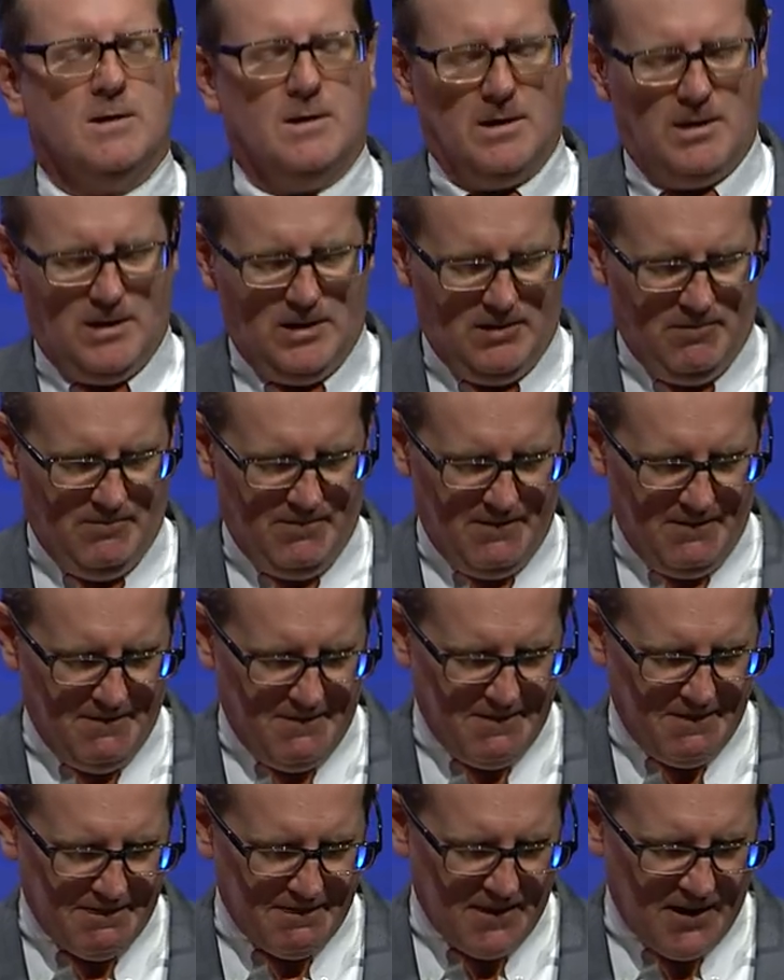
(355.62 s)
you. Um,
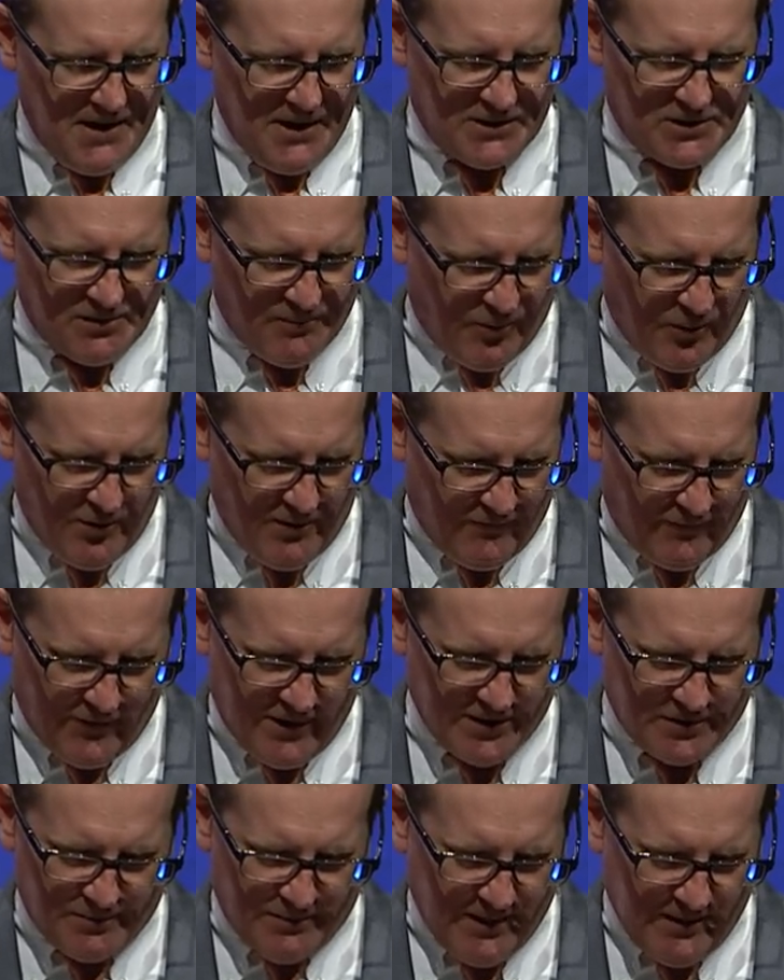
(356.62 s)
it's important for
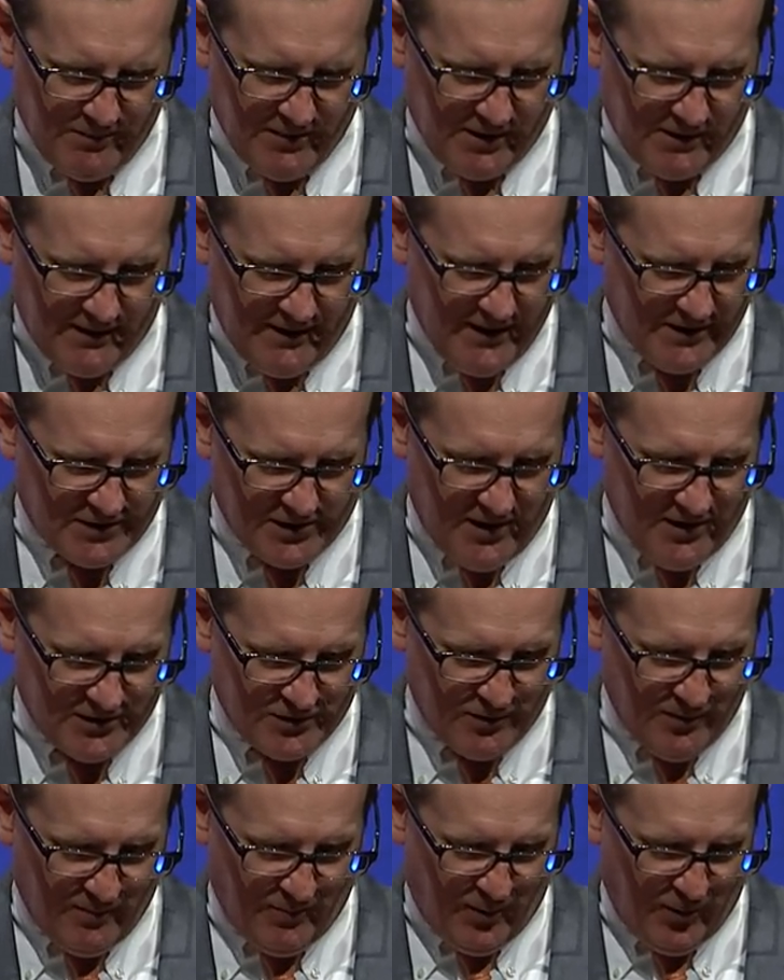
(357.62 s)
us biblically, it's
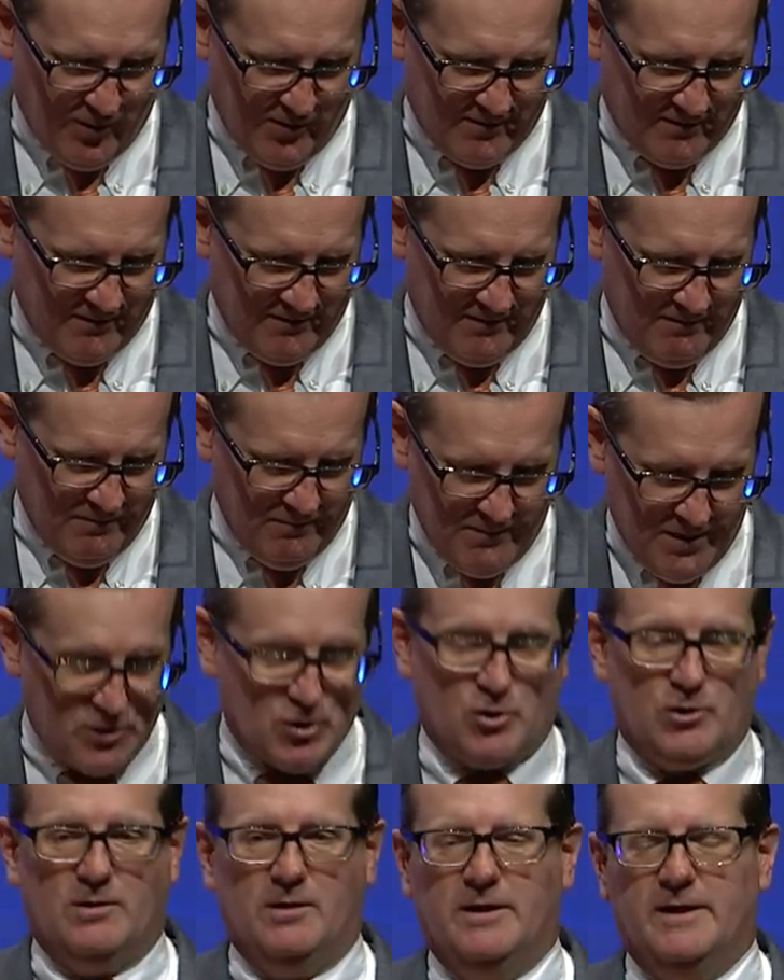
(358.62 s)
also important
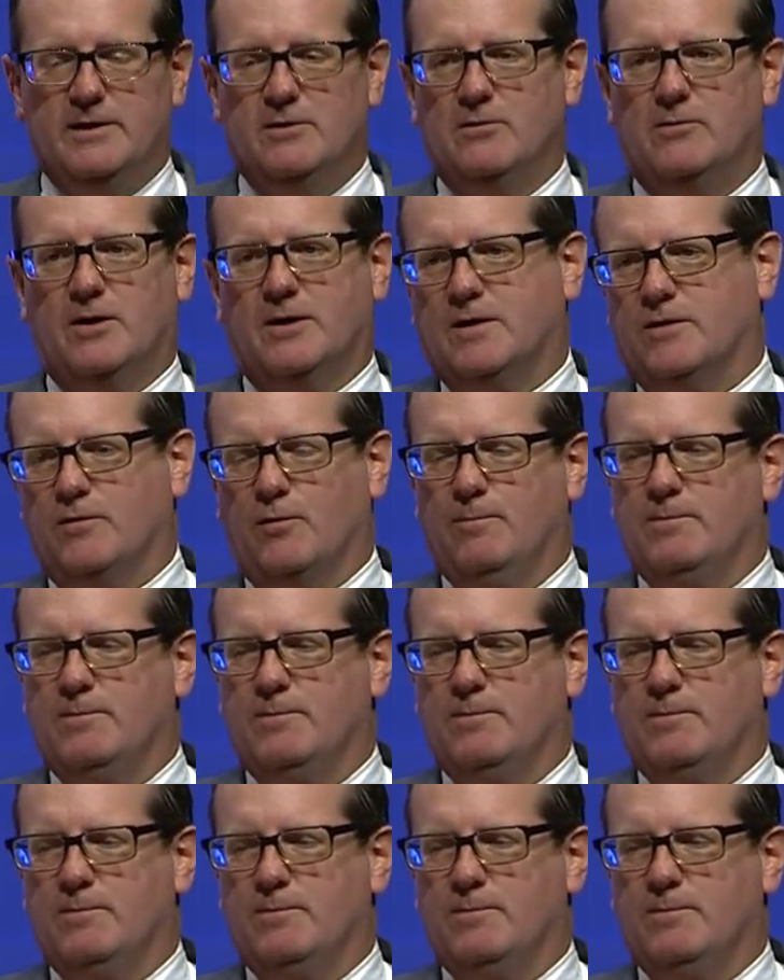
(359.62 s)
missionally. You look at the